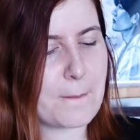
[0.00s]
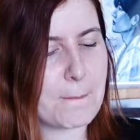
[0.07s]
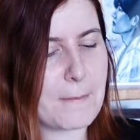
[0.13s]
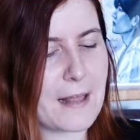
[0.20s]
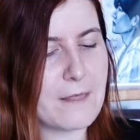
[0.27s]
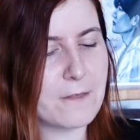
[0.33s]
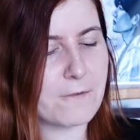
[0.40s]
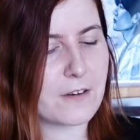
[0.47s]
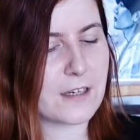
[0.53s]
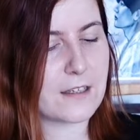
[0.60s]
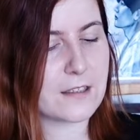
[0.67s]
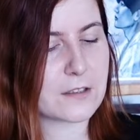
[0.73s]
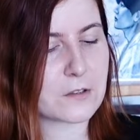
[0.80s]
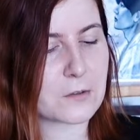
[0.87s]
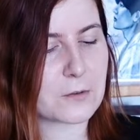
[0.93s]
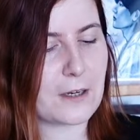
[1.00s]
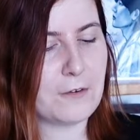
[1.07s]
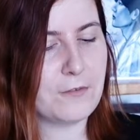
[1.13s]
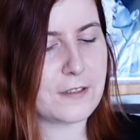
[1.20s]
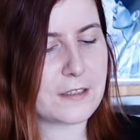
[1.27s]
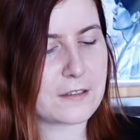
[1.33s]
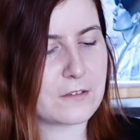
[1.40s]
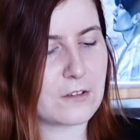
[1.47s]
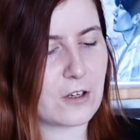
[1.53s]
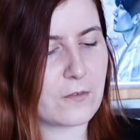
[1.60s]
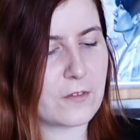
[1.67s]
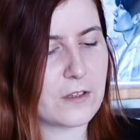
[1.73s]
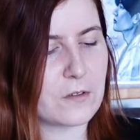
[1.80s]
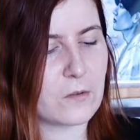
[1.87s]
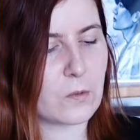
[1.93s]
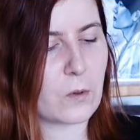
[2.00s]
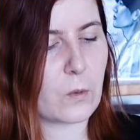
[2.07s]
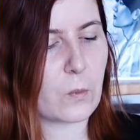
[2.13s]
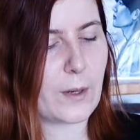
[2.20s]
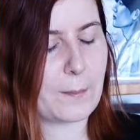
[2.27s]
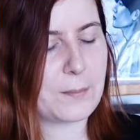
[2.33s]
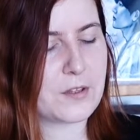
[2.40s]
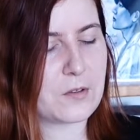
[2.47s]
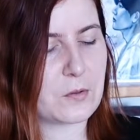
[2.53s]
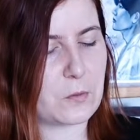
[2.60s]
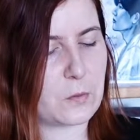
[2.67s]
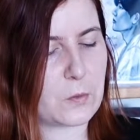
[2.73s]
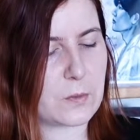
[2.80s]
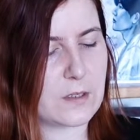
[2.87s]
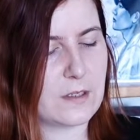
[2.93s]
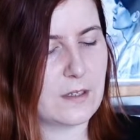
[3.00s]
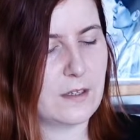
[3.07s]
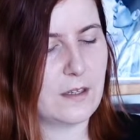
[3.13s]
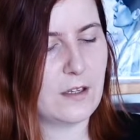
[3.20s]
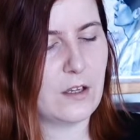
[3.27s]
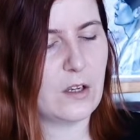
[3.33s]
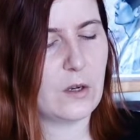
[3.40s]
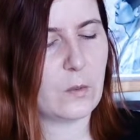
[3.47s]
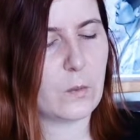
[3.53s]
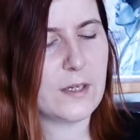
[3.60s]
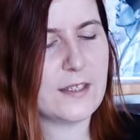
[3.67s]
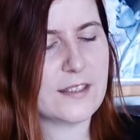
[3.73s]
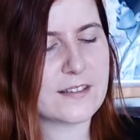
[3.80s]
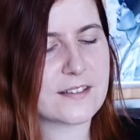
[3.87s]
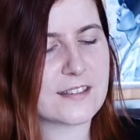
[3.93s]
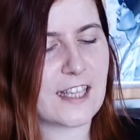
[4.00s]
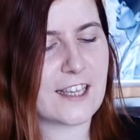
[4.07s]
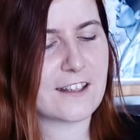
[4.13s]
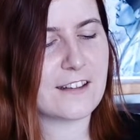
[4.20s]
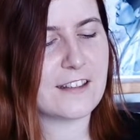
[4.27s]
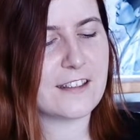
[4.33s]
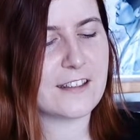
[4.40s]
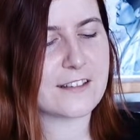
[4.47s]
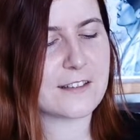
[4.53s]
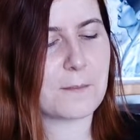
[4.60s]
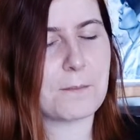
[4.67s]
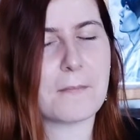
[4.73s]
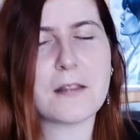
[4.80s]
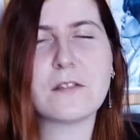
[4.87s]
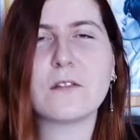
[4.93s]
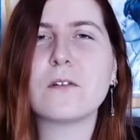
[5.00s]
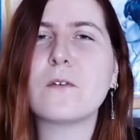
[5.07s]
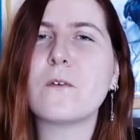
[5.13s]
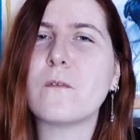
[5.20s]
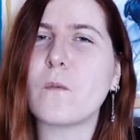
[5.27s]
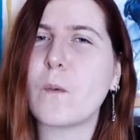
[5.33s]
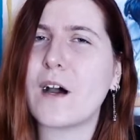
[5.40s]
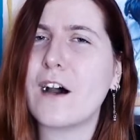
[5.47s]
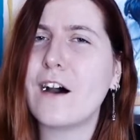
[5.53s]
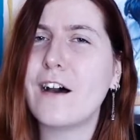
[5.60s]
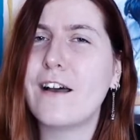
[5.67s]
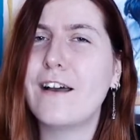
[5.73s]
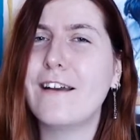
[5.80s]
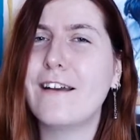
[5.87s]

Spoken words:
a manhwa, graphic novel or webtoon. What exactly is a manhwa?